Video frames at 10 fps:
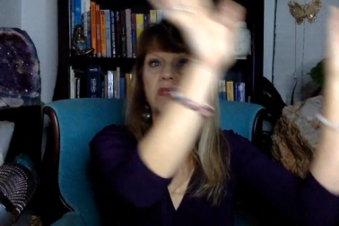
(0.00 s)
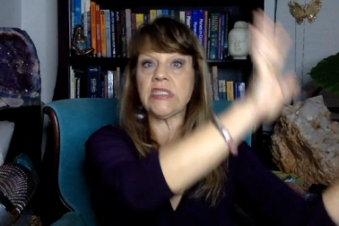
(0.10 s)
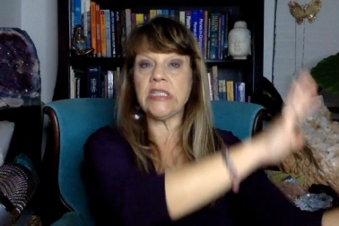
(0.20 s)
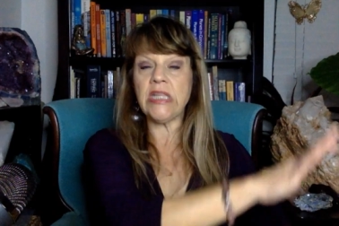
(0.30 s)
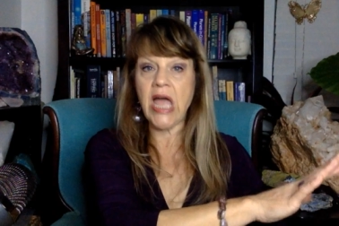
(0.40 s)

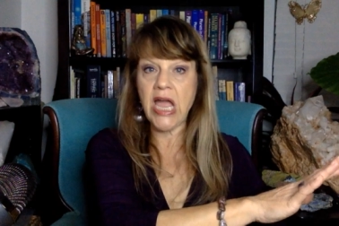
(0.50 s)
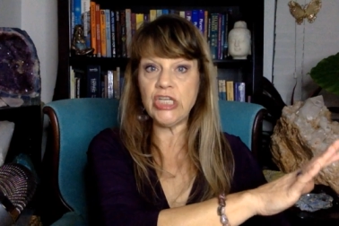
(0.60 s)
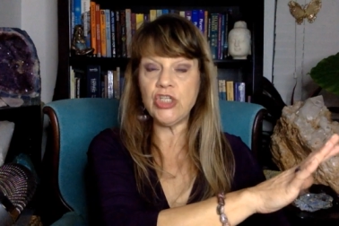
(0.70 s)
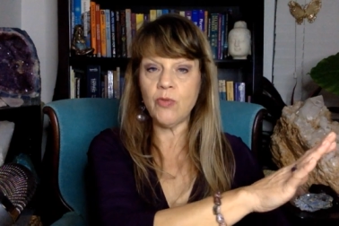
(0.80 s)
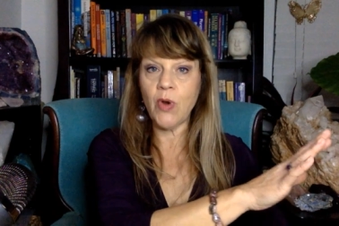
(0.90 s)

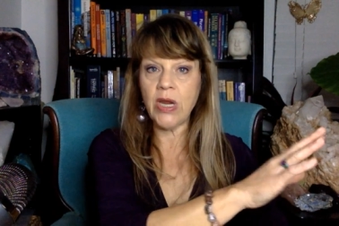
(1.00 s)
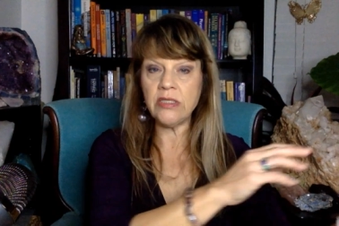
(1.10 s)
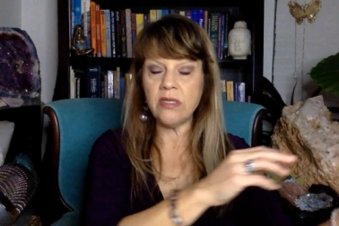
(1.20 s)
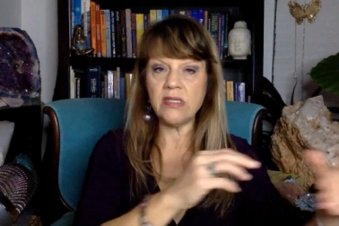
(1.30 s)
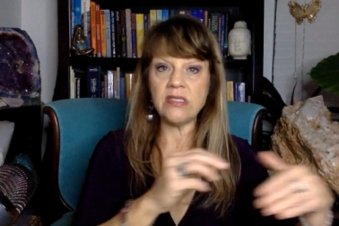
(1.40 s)
slide your brain
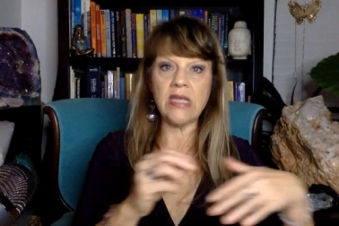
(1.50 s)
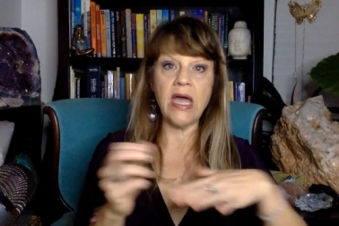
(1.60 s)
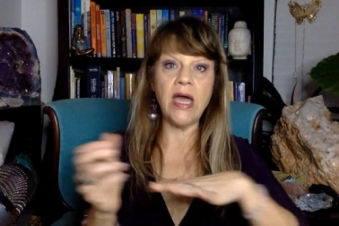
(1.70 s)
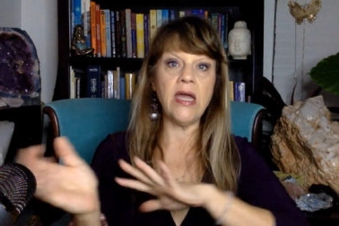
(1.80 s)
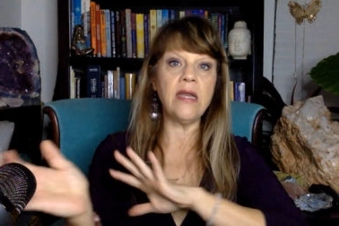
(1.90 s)
to the
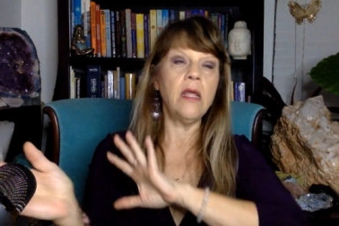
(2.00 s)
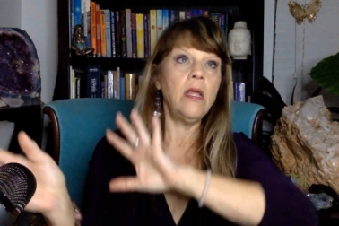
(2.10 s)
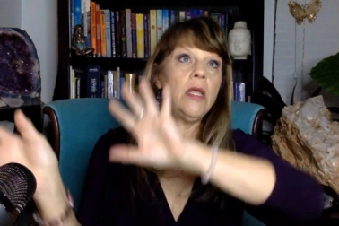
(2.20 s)
side,